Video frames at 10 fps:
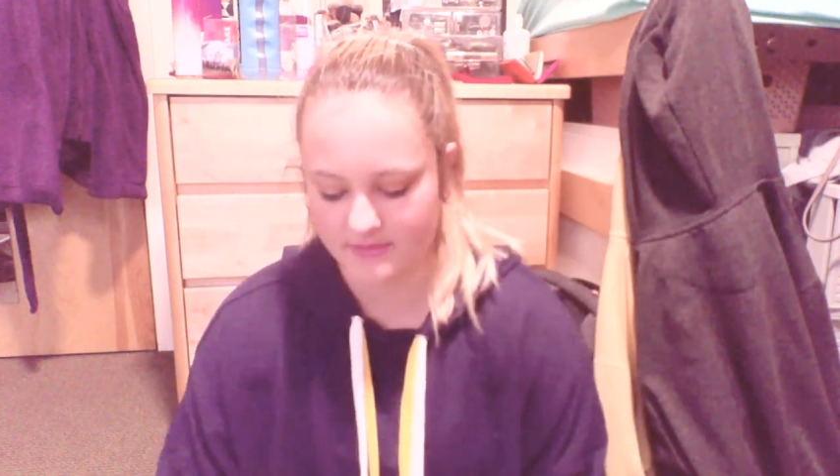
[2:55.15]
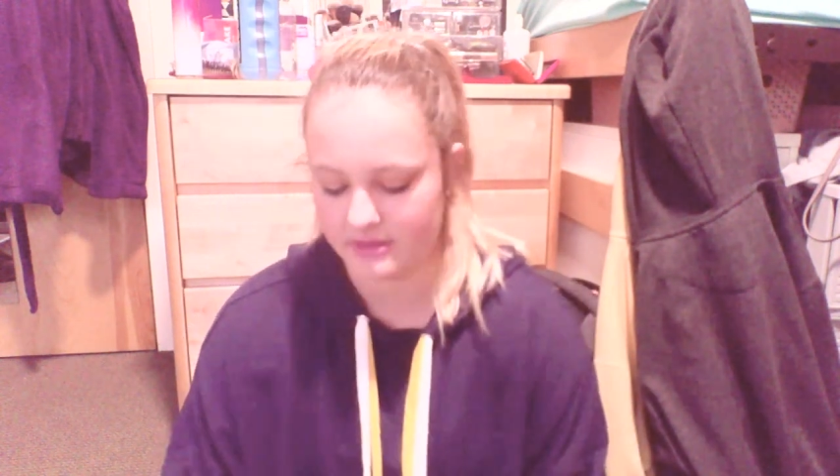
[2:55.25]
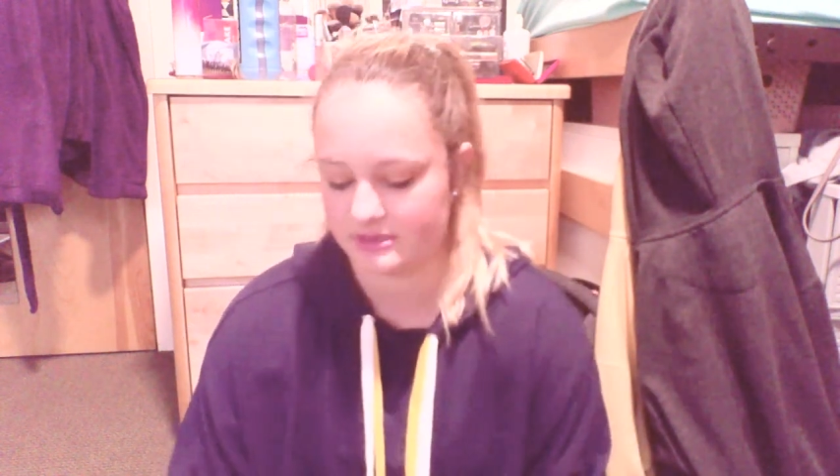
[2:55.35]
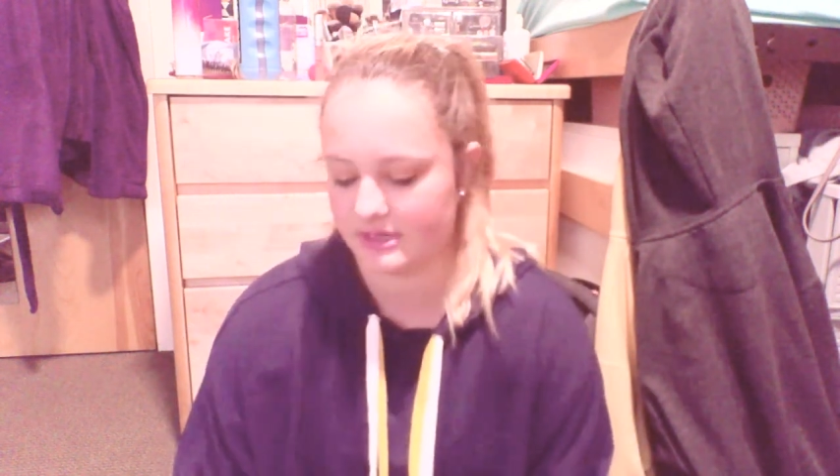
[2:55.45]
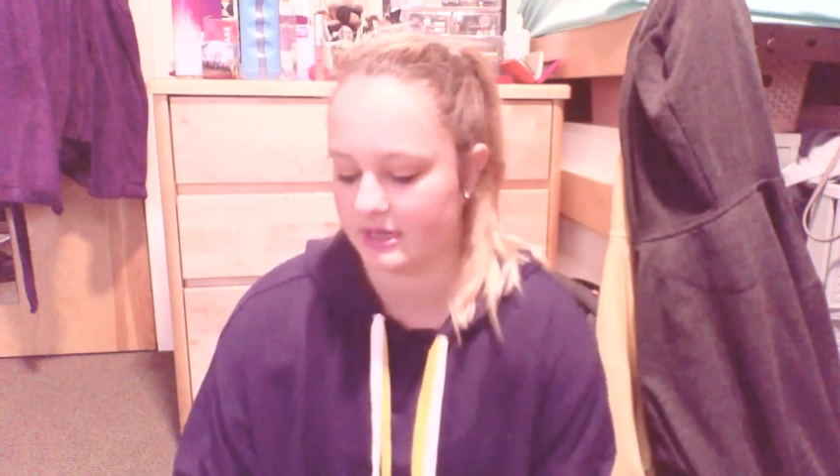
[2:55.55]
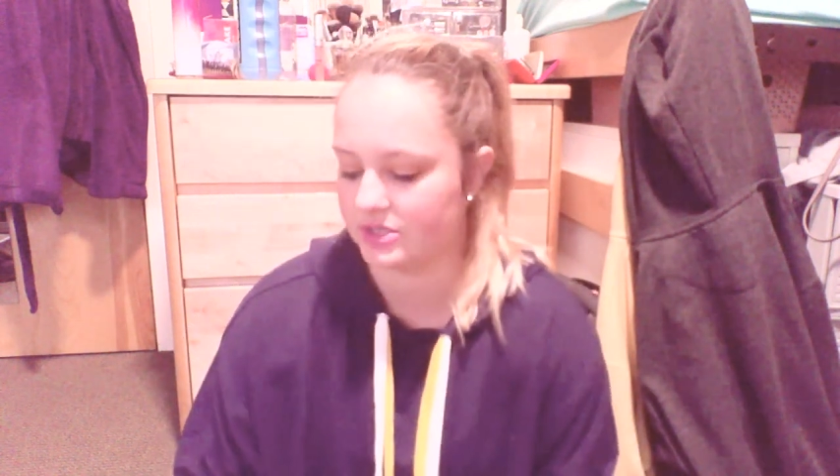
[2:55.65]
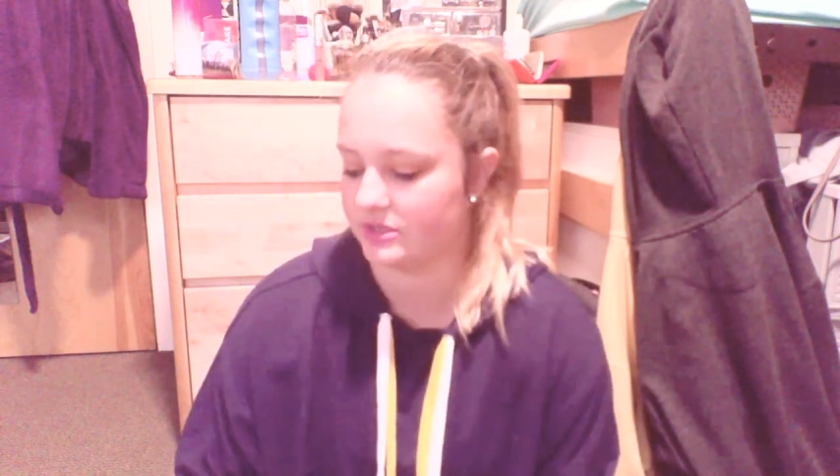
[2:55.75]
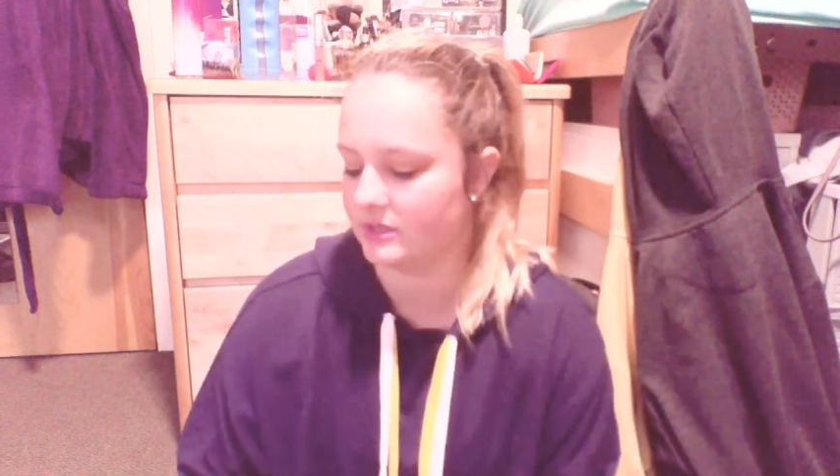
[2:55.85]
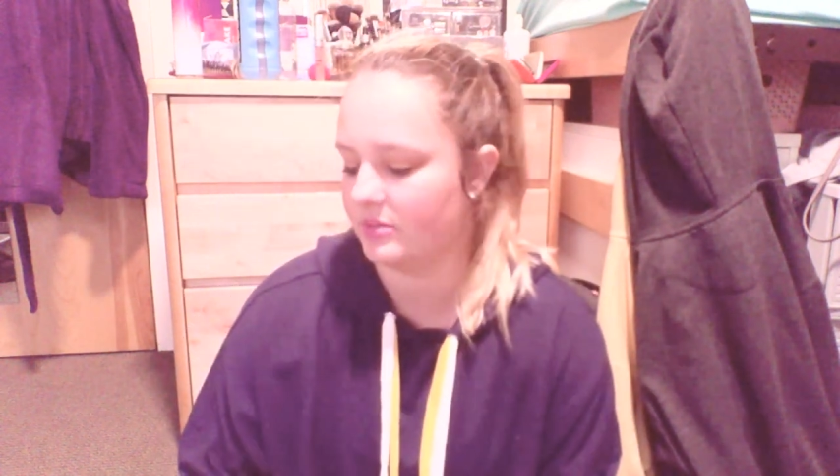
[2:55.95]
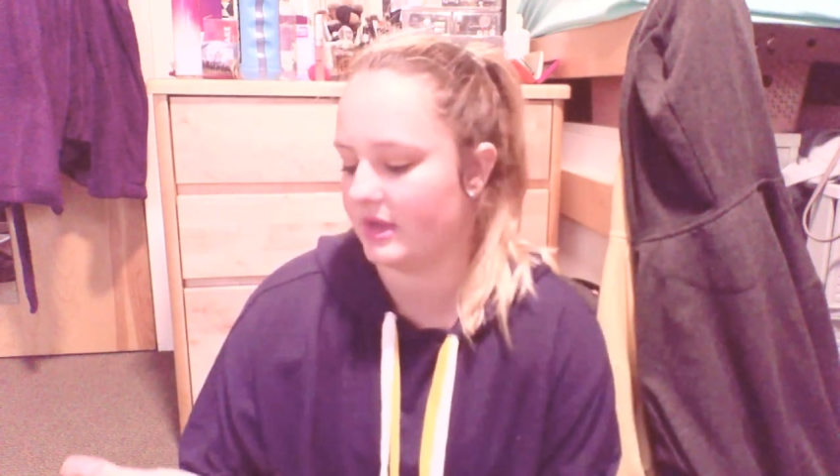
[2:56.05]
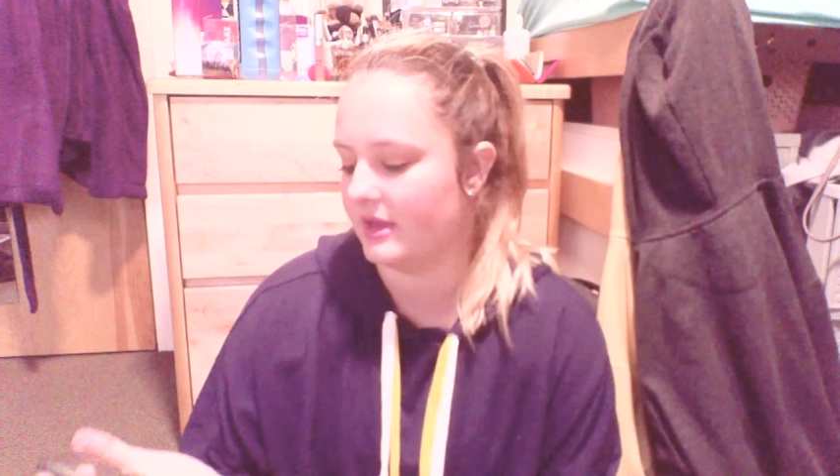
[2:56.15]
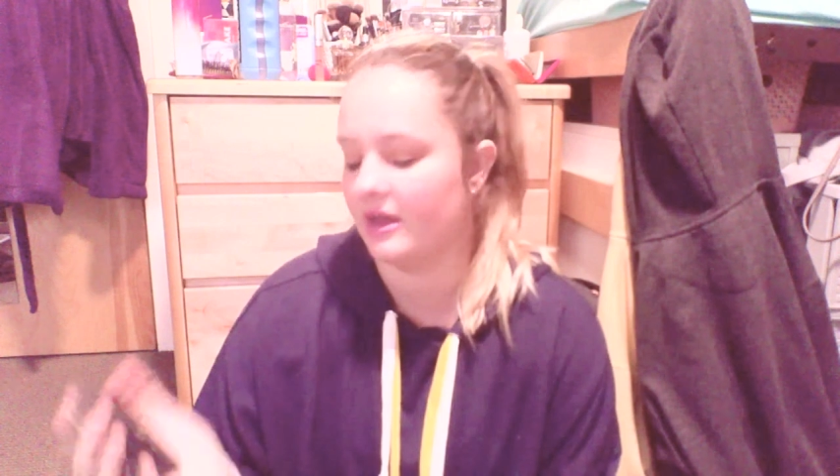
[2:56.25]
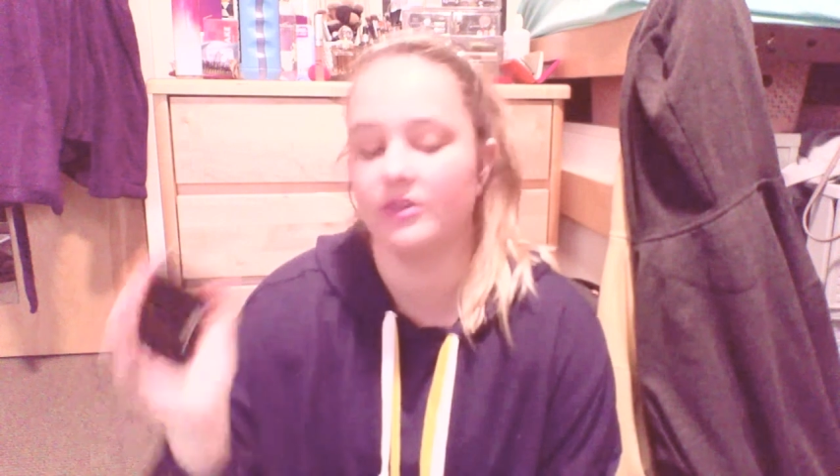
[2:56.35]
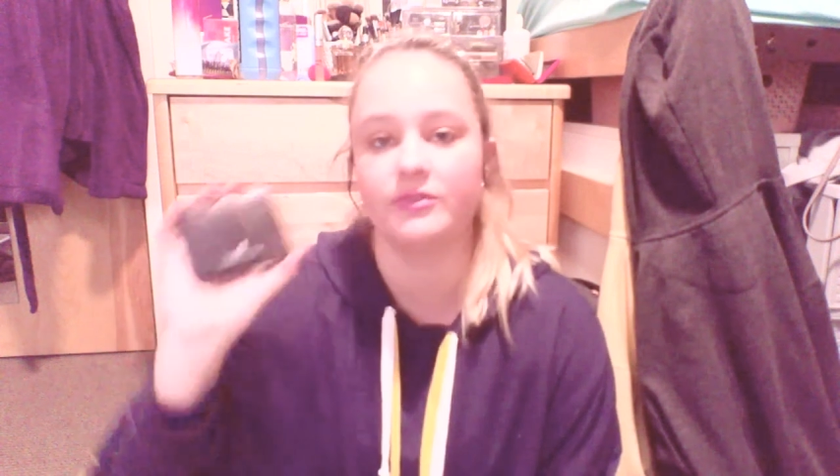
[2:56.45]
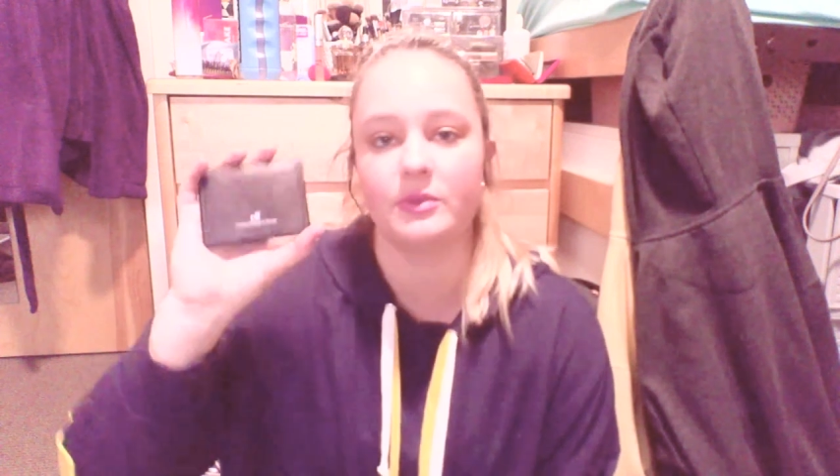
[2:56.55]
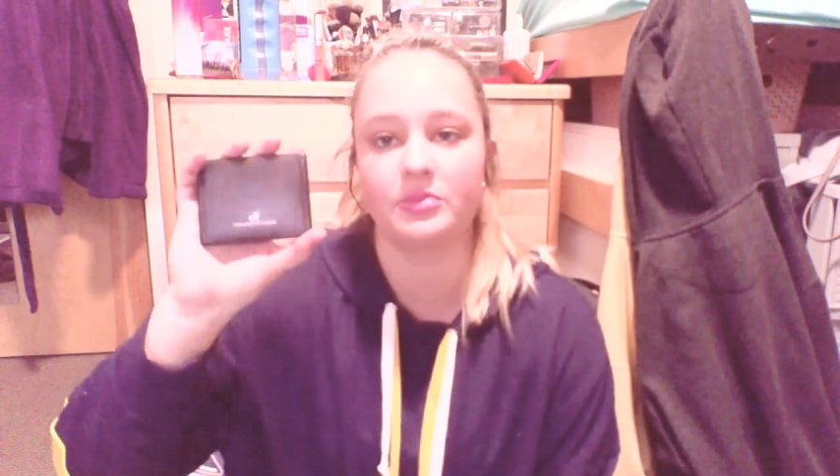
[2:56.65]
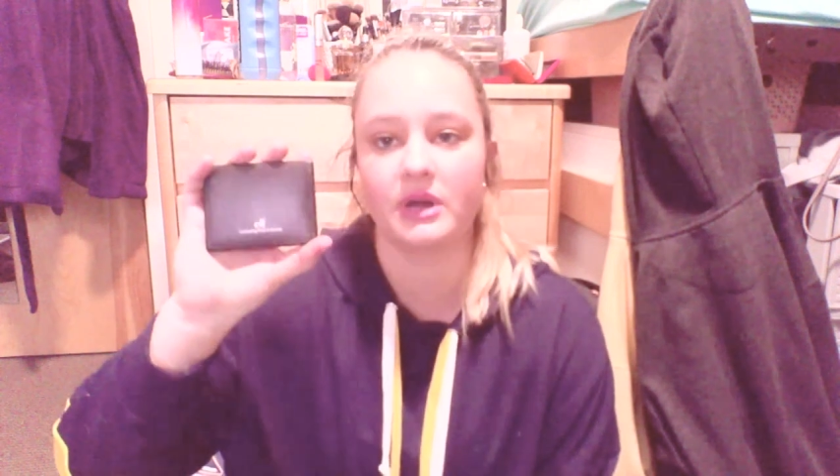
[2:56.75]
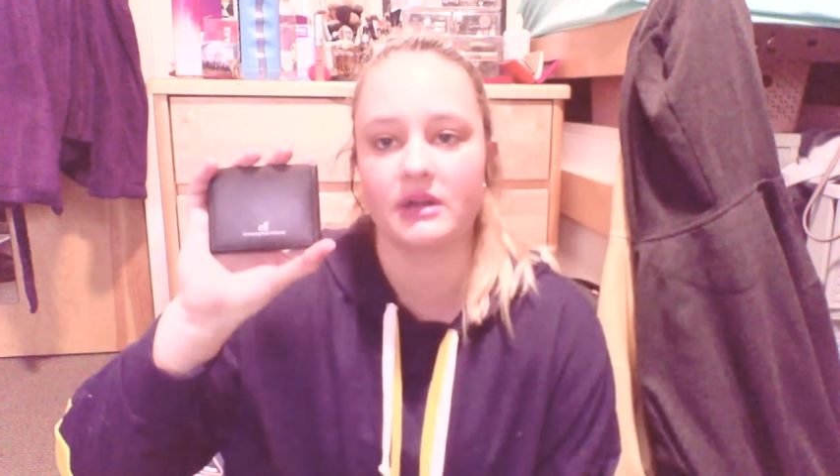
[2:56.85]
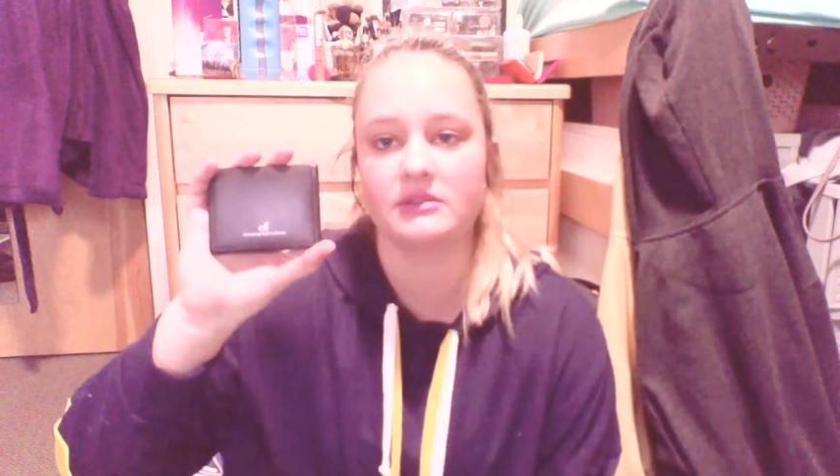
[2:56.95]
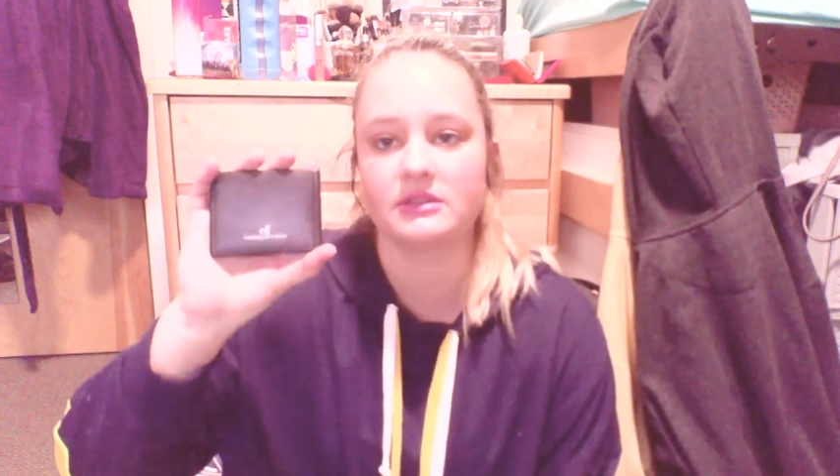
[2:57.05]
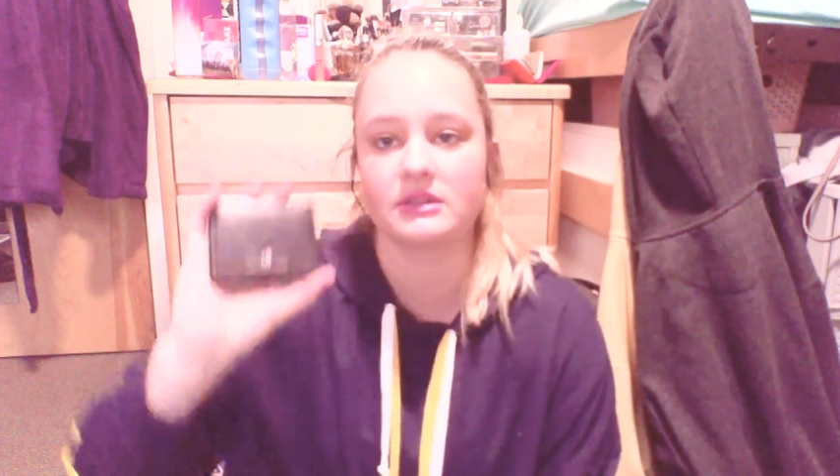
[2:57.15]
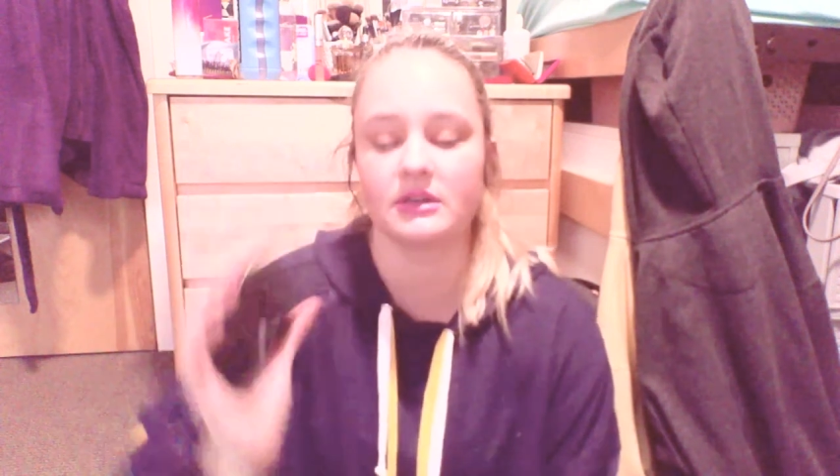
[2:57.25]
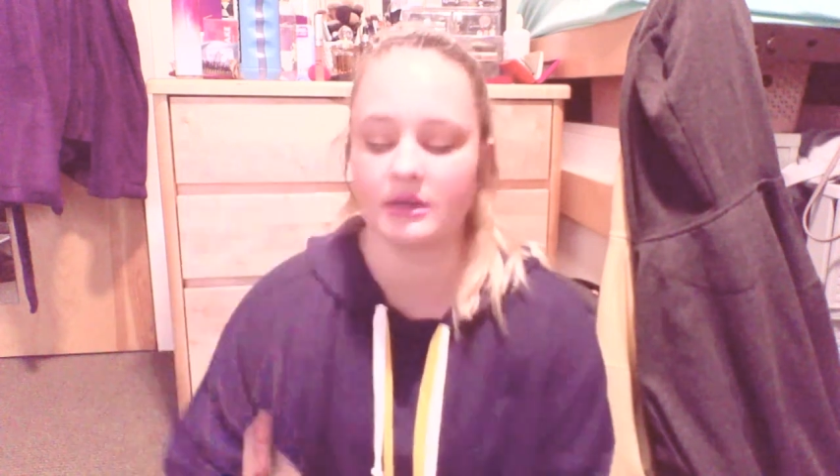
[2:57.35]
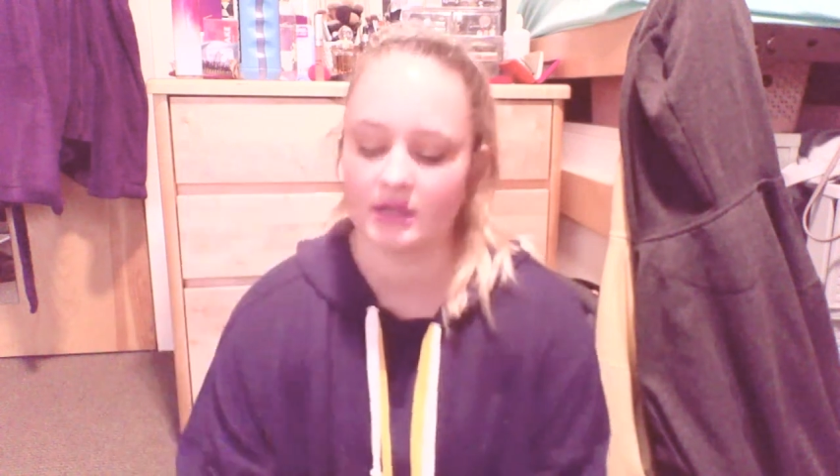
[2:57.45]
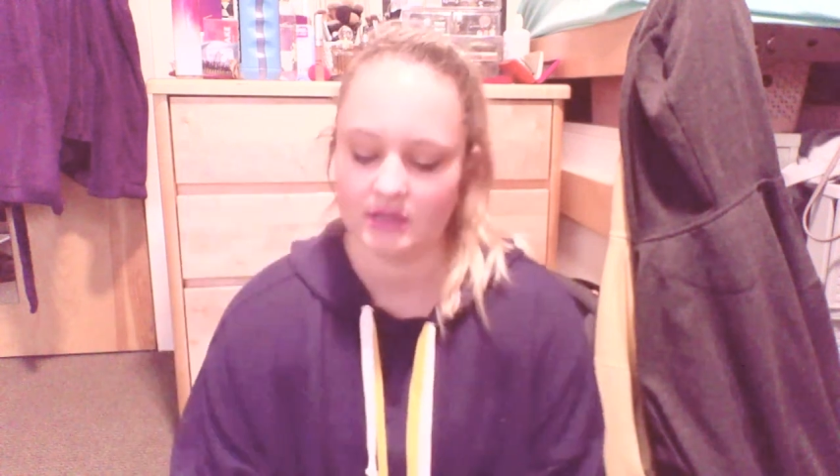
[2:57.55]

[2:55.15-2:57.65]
is actually my e.l.f. bronzer.